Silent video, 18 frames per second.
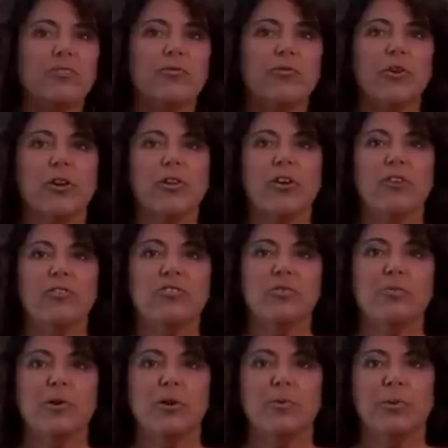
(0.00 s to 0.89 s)
the
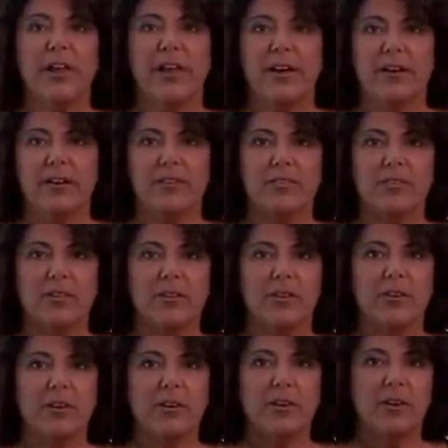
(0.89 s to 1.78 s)
foreclosure mill players.
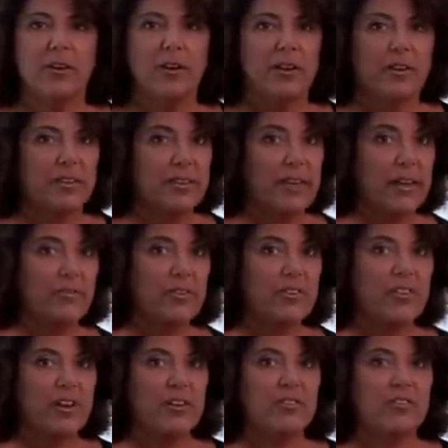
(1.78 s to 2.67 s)
David
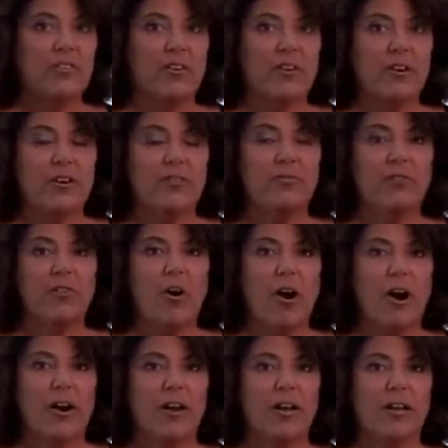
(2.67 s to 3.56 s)
J. Stern in
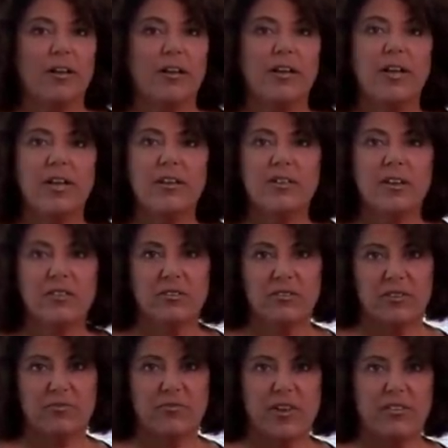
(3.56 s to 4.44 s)
Florida, he's
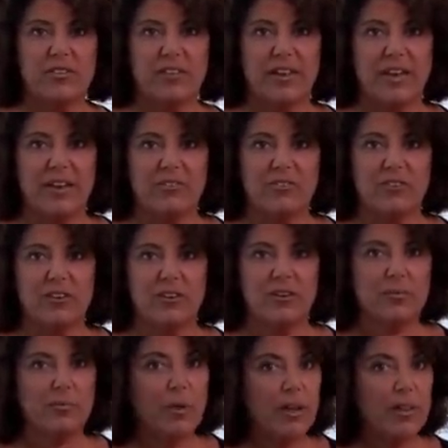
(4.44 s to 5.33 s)
under investigation
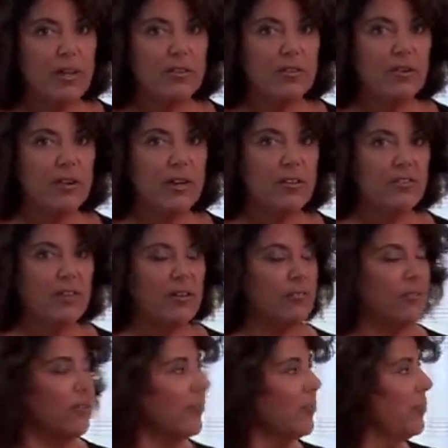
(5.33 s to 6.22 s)
by the Attorney
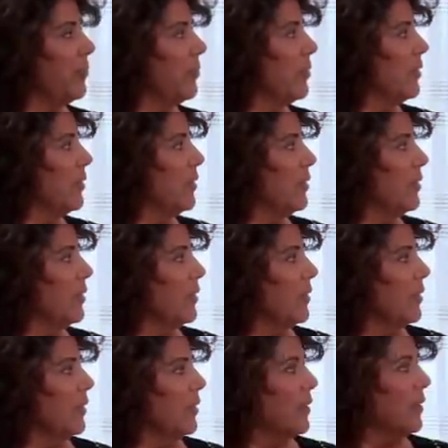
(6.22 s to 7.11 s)
General.
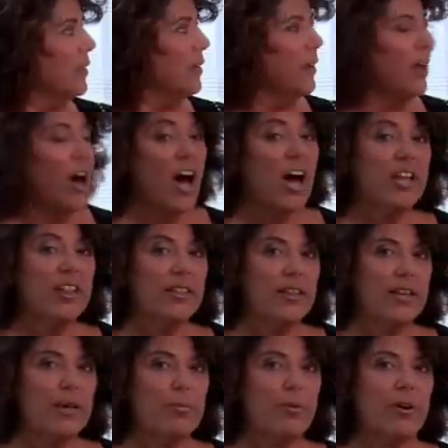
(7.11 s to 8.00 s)
Hunt
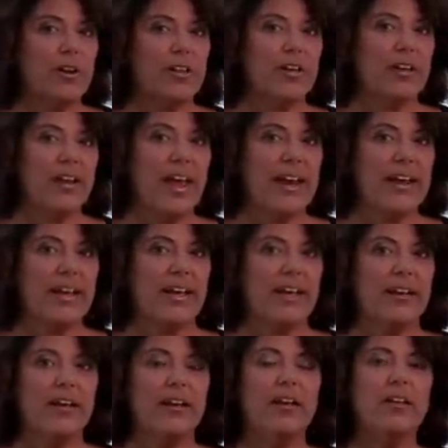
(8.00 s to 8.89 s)
Liebert in Connecticut,
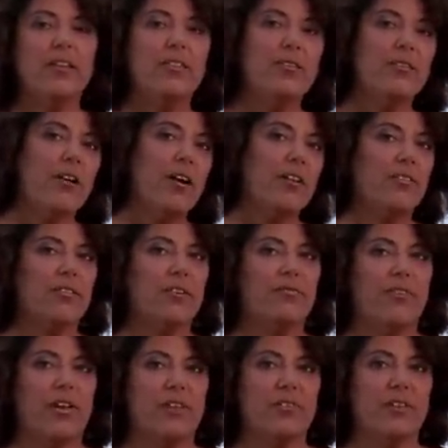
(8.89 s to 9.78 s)
they're under
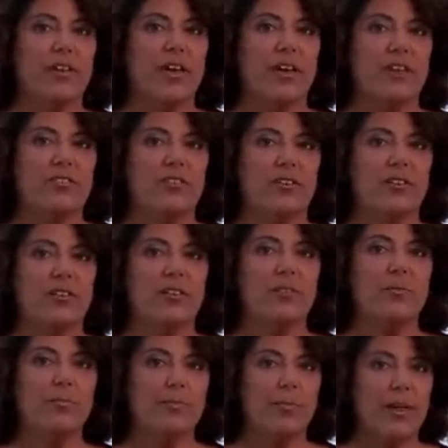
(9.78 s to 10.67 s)
investigation
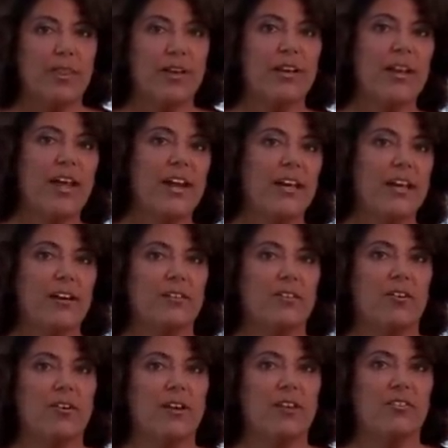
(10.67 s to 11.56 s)
by the Connecticut
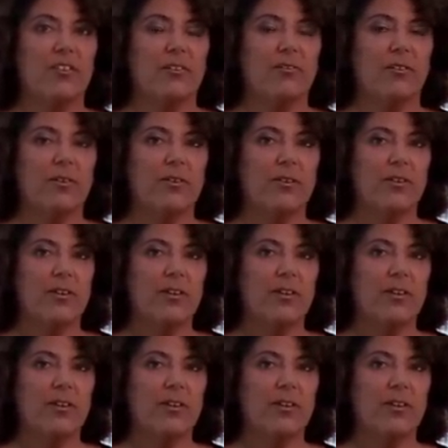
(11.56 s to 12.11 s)
Attorney General.